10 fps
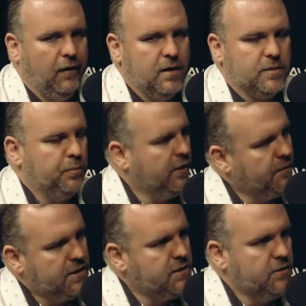as a pre
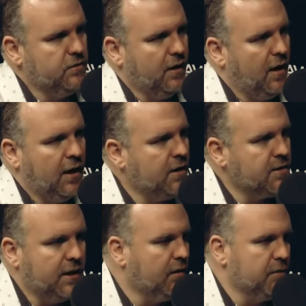med student, I
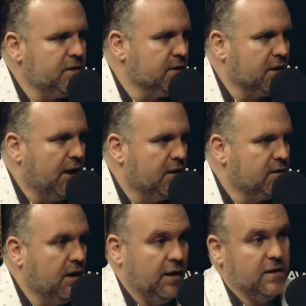didn't take a business
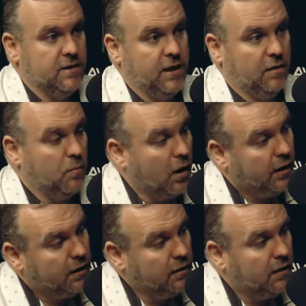class. I right. didn't take a
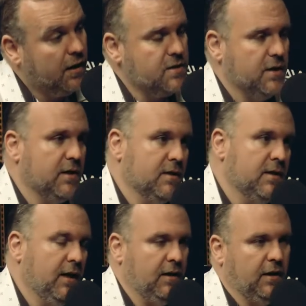marketing class. I didn't
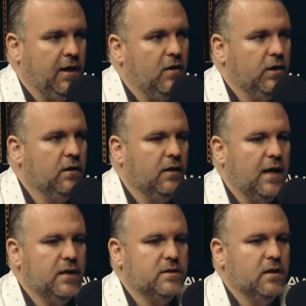take an accounting
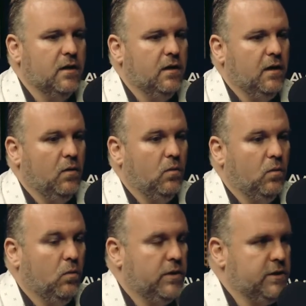class,
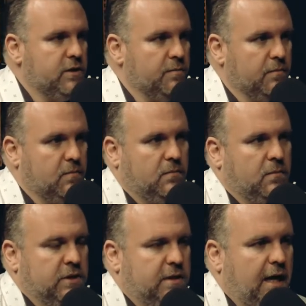which is a
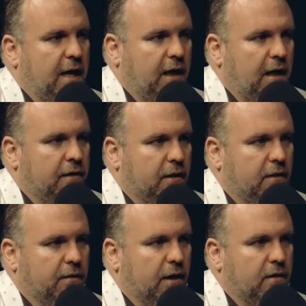mistake. I
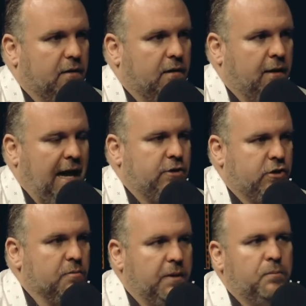think that that
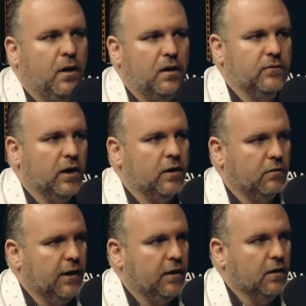should be part of our
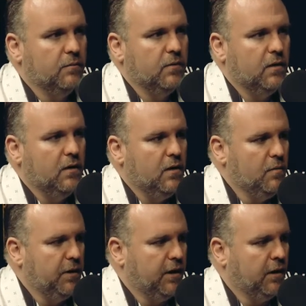curriculum
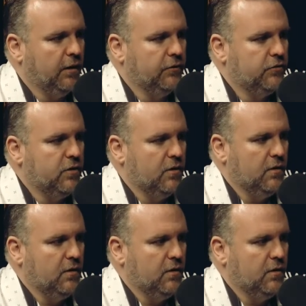because